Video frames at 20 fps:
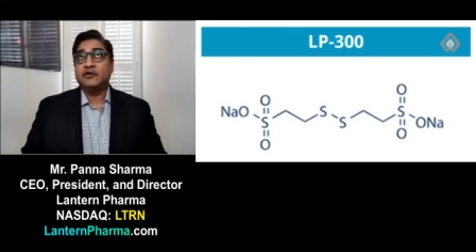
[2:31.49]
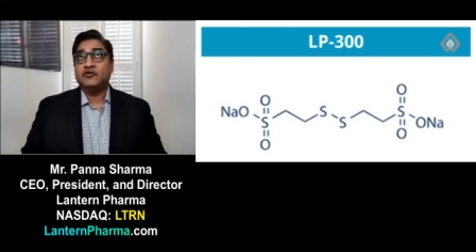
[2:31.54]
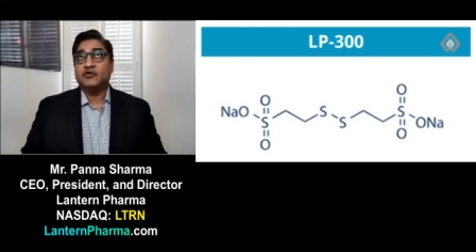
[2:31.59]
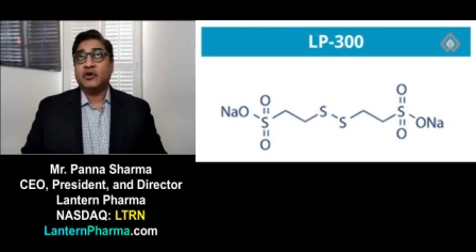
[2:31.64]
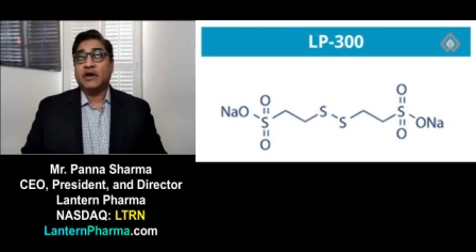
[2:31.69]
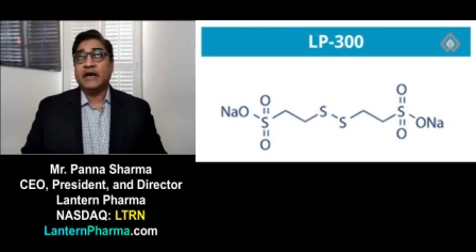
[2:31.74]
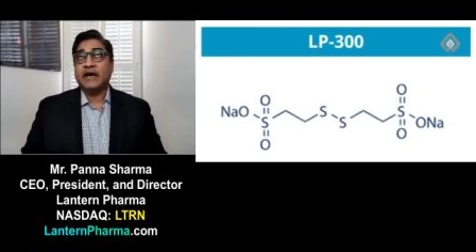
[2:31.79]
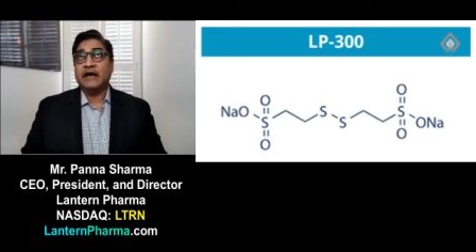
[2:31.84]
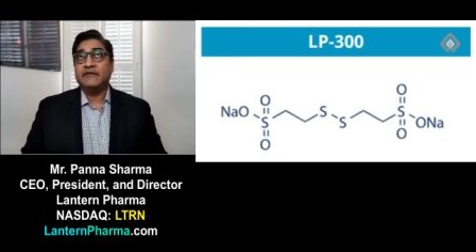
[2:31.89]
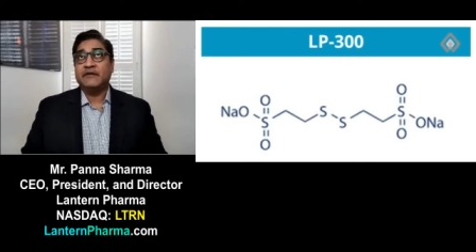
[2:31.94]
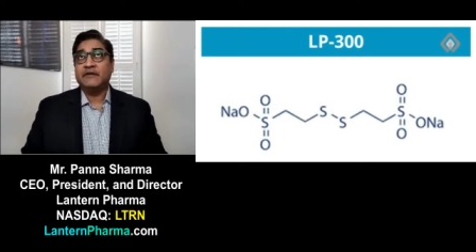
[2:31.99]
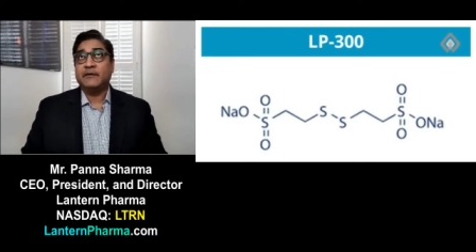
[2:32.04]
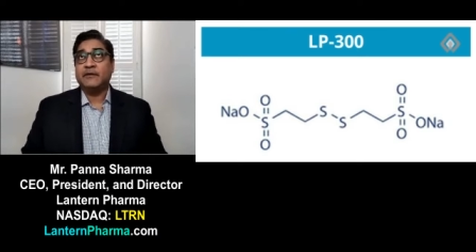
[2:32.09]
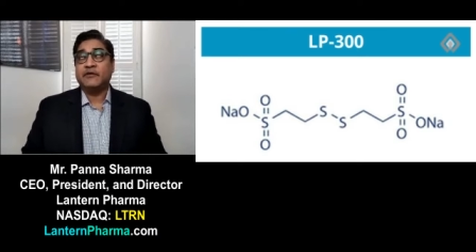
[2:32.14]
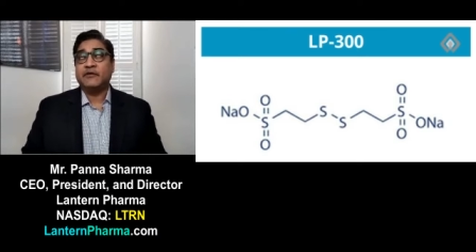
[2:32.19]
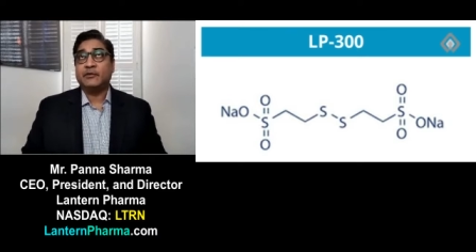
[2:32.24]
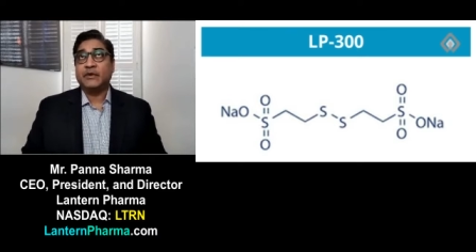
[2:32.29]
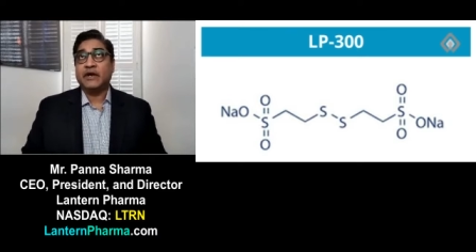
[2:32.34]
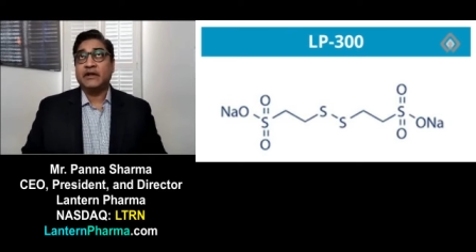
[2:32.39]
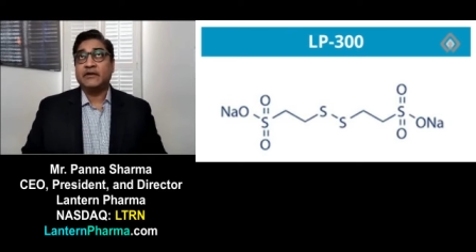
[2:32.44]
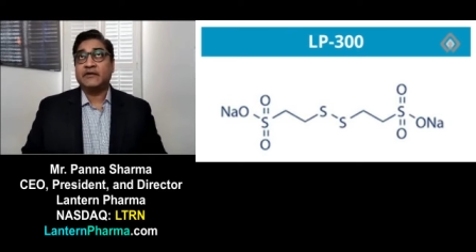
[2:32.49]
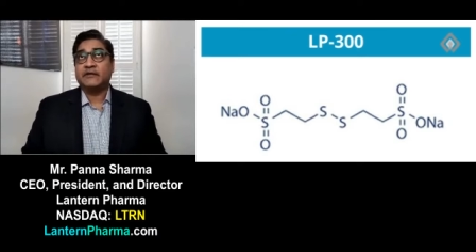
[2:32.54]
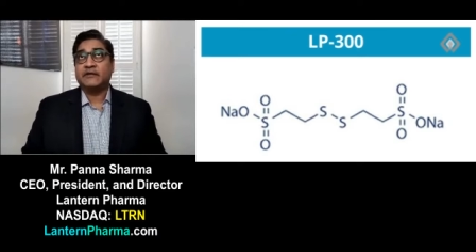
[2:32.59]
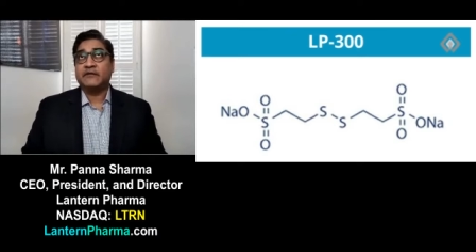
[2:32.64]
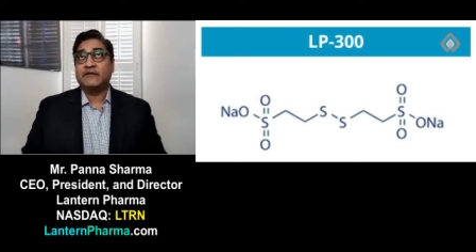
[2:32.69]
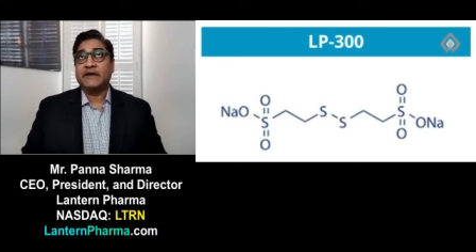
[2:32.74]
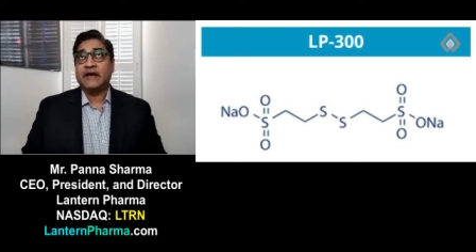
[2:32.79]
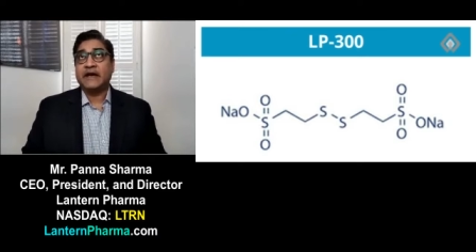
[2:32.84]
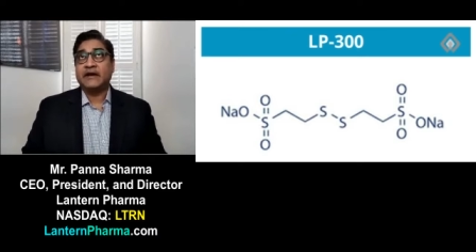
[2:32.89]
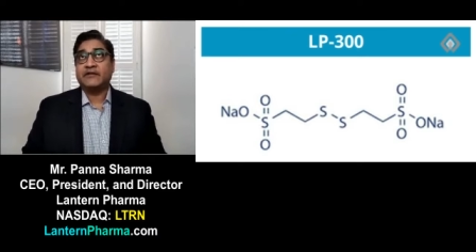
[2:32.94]
know drive the response to
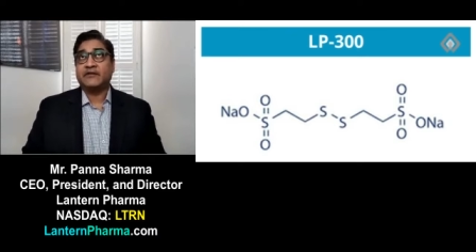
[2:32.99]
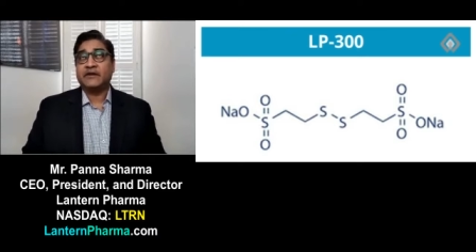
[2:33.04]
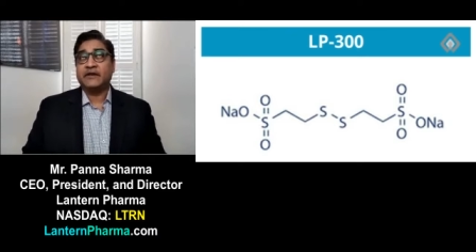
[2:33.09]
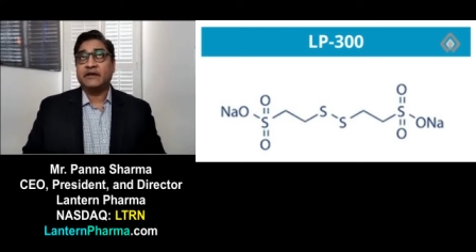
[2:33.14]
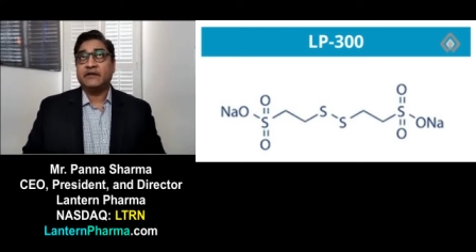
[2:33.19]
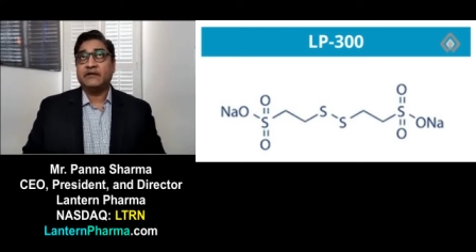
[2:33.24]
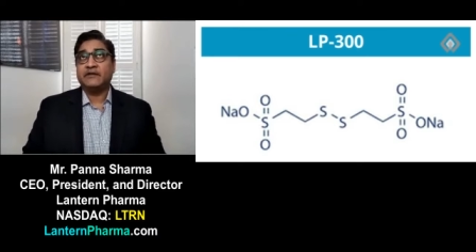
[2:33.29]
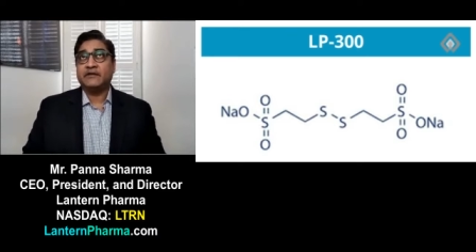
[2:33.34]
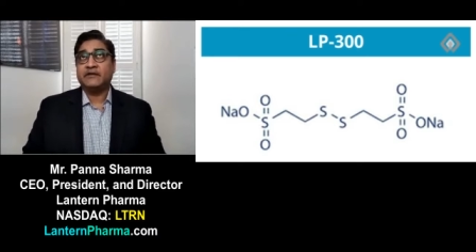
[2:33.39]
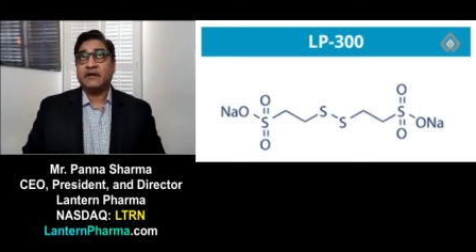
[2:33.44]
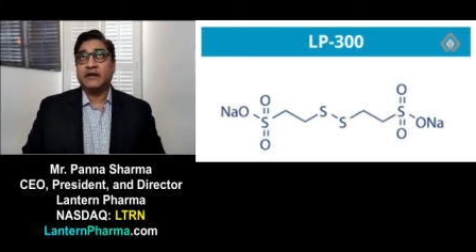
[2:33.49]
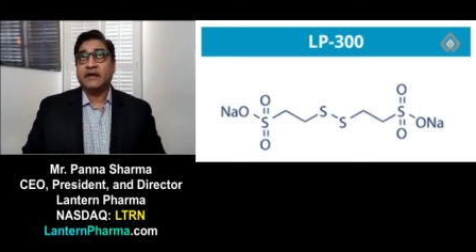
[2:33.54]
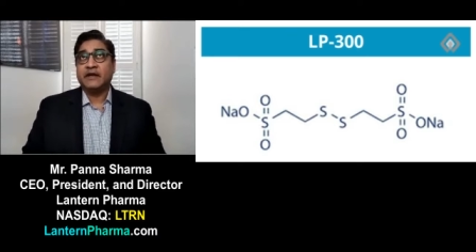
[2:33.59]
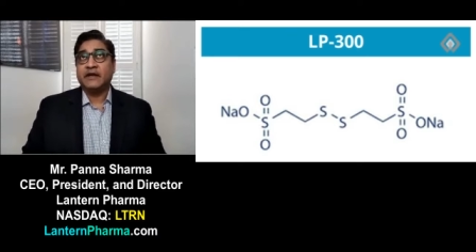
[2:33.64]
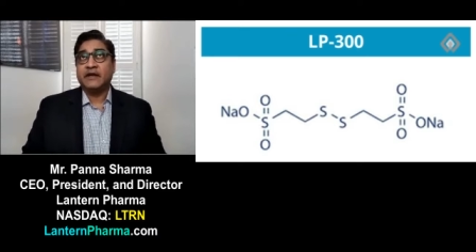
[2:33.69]
the vaccines.